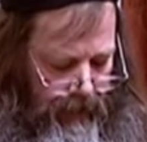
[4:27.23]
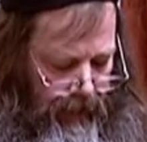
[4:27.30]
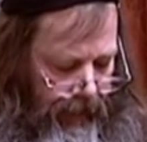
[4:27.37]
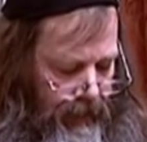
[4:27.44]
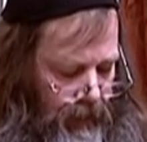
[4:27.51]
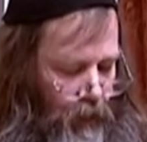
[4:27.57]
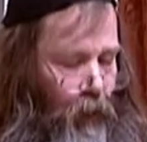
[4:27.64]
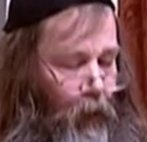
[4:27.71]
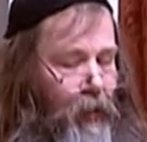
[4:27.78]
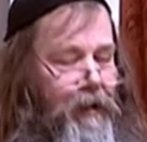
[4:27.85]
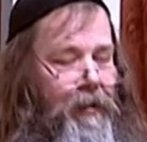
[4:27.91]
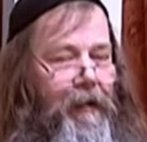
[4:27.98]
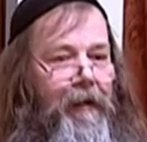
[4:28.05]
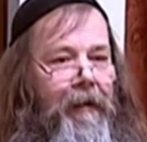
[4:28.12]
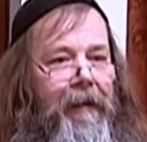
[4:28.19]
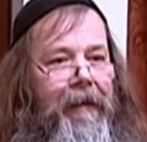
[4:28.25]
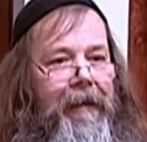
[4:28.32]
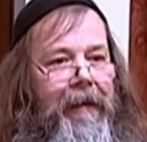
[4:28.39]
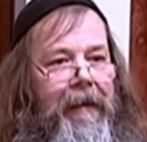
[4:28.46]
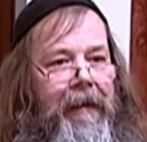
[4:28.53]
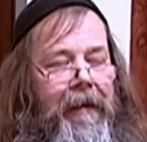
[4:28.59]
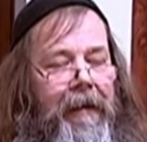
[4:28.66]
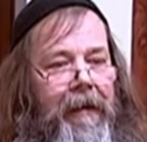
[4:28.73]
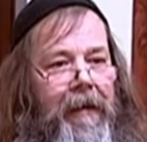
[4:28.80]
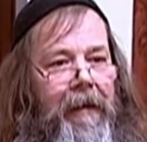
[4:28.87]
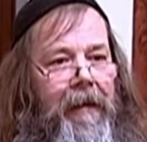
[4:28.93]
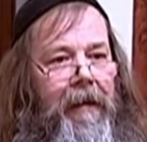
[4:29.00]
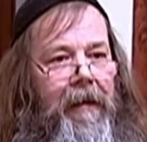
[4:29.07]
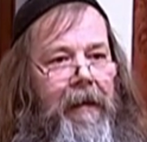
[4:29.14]
And the water
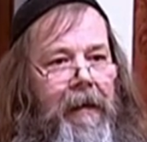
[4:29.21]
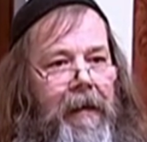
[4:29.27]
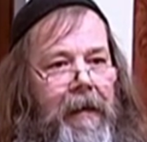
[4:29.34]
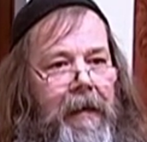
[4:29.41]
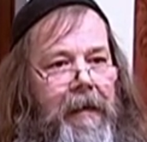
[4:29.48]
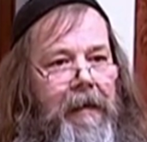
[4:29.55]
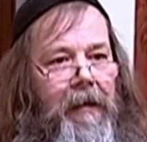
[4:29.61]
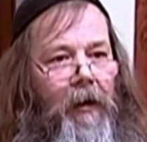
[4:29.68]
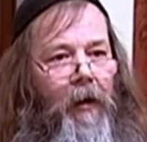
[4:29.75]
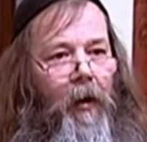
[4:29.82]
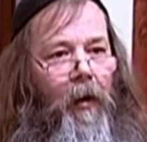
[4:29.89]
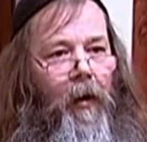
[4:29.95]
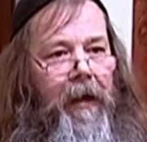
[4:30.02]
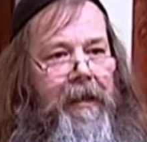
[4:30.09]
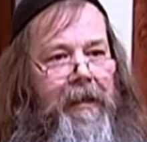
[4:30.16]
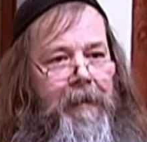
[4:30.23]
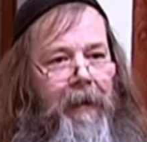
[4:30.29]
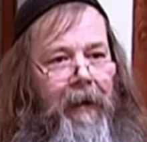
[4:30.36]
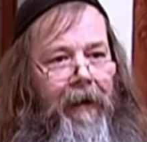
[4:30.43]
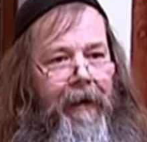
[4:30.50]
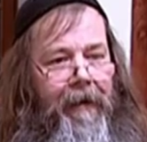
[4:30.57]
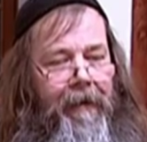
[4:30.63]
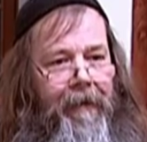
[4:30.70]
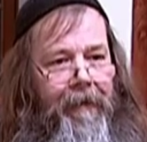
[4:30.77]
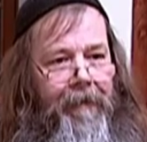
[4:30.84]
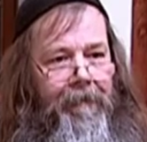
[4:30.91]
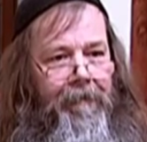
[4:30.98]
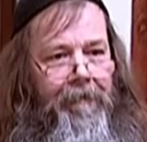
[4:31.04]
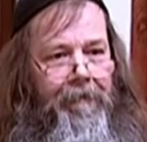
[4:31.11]
is the Holy Spirit.
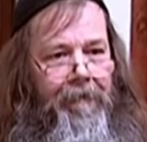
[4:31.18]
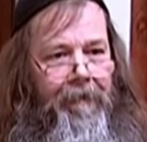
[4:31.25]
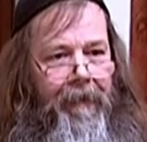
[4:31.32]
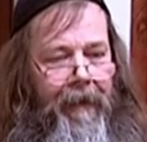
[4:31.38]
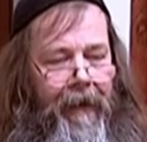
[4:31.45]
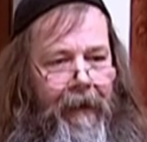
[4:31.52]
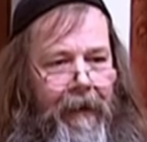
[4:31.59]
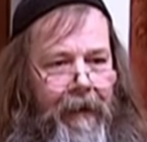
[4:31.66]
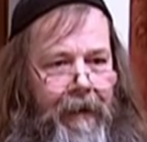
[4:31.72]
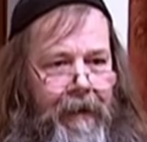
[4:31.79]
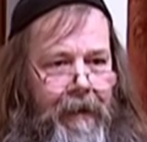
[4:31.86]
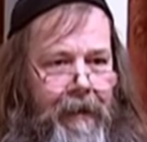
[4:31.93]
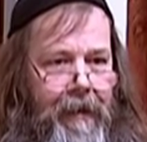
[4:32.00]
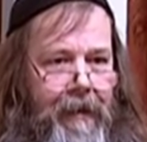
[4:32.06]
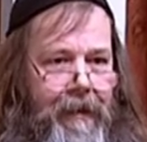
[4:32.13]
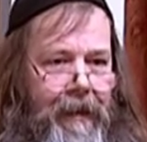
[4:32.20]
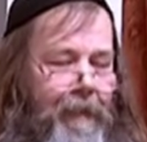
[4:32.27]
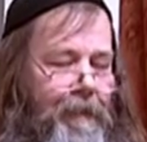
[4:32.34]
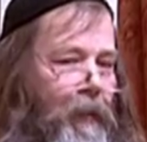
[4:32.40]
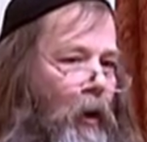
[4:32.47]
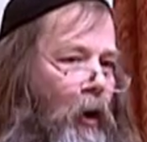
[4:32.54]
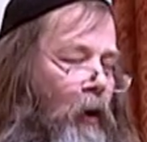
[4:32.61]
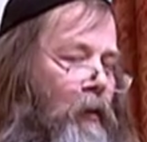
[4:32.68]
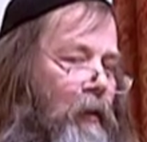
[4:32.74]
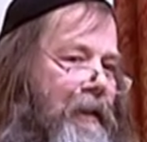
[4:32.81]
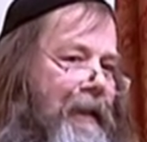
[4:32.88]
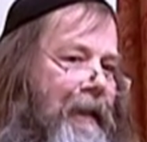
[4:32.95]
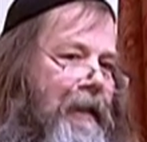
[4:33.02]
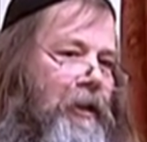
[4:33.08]
St. Paul will
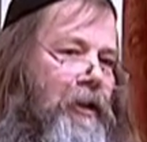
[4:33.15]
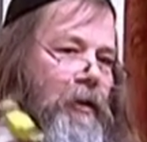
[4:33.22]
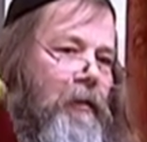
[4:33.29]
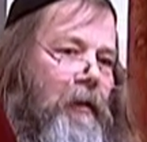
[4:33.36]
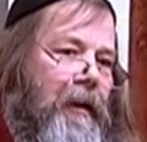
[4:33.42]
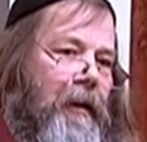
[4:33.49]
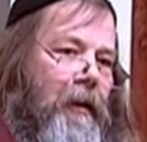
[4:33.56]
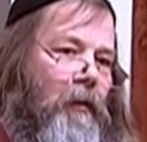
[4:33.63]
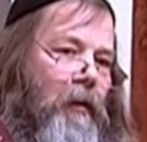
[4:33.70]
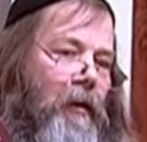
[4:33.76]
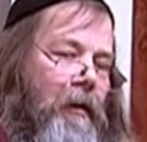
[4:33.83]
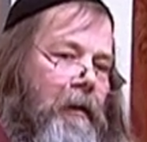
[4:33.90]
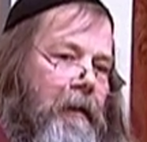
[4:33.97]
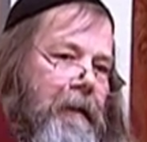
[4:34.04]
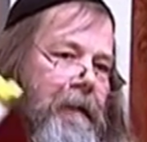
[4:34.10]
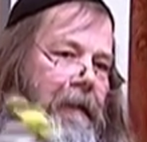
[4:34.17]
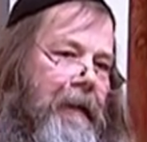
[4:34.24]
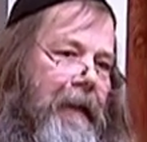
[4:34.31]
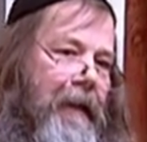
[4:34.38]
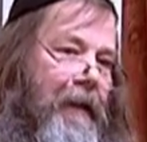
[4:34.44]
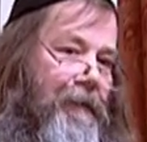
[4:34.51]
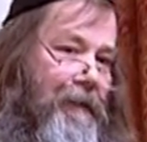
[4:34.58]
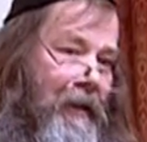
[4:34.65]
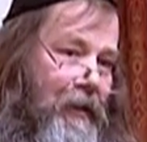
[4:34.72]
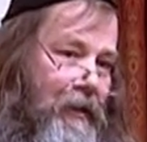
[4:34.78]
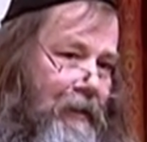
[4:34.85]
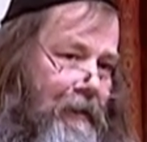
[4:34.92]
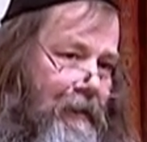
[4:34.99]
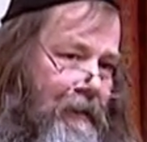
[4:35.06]
teach you in the Word, in
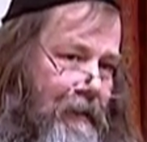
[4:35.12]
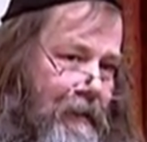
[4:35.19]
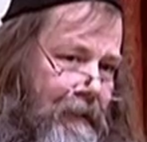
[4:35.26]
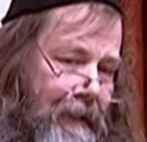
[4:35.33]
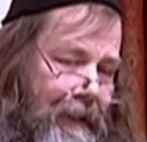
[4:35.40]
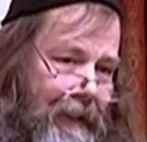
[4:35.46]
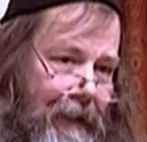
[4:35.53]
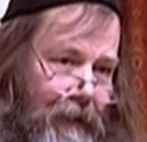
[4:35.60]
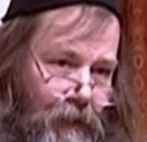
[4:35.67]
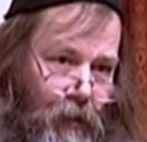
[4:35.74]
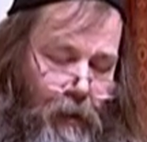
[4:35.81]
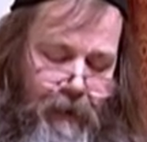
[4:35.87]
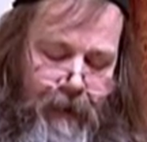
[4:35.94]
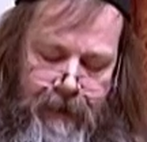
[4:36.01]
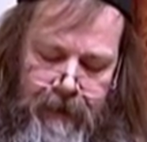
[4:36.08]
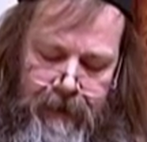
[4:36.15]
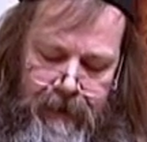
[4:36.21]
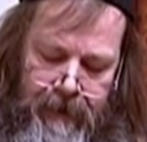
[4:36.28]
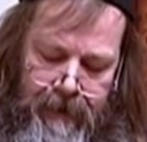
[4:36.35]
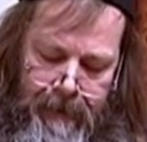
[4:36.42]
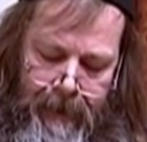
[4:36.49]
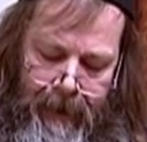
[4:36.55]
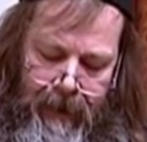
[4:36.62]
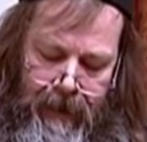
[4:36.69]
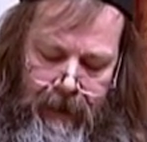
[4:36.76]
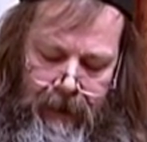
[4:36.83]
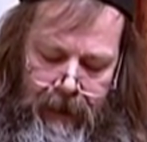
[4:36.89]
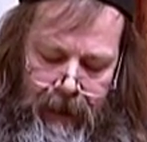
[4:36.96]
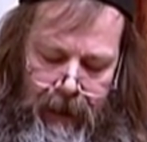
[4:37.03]
Ephesians and Romans,
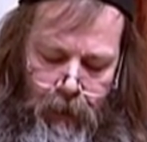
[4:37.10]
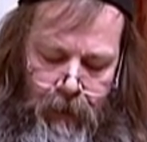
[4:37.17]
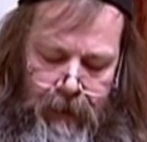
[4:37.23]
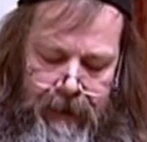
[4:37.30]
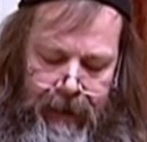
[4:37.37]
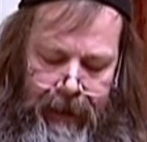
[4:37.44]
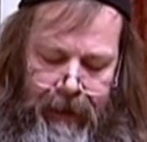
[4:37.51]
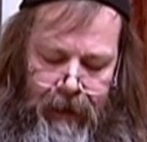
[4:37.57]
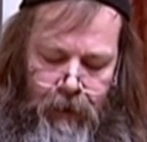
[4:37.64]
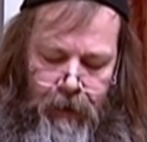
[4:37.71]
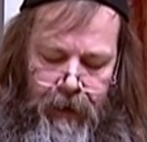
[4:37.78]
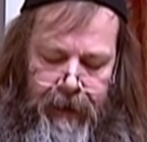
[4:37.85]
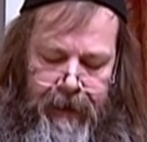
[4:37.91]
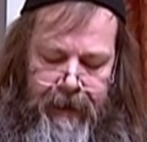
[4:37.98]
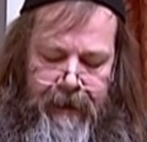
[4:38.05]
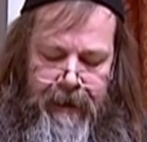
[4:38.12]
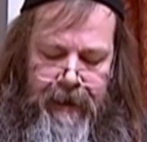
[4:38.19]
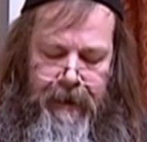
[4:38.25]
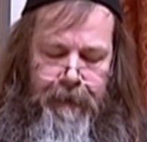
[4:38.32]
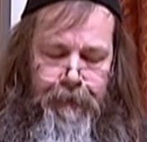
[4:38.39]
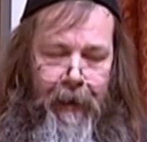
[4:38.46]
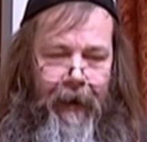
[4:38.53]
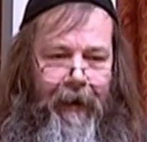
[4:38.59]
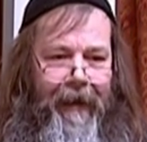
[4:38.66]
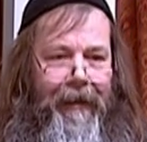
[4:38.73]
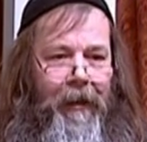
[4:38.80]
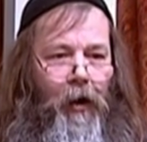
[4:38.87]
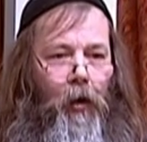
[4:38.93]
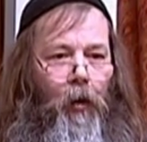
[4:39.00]
he will tell you that the
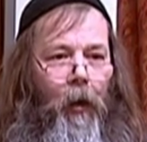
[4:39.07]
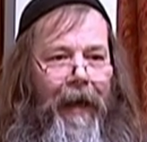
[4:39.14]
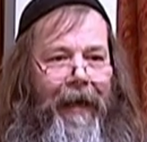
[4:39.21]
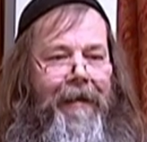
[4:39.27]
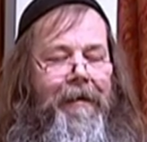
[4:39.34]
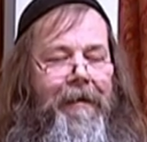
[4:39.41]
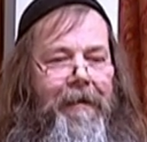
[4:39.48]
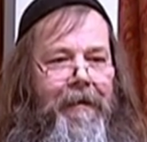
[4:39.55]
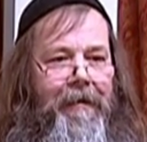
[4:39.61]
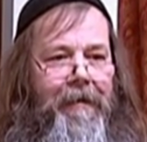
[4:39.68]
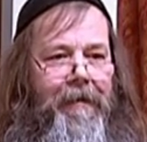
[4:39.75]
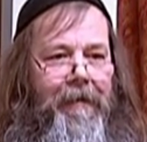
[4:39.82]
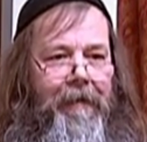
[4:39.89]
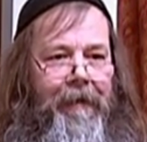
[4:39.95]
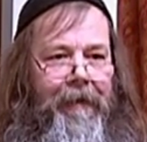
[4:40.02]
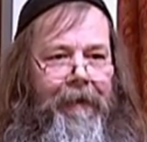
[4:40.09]
Spirit quickens,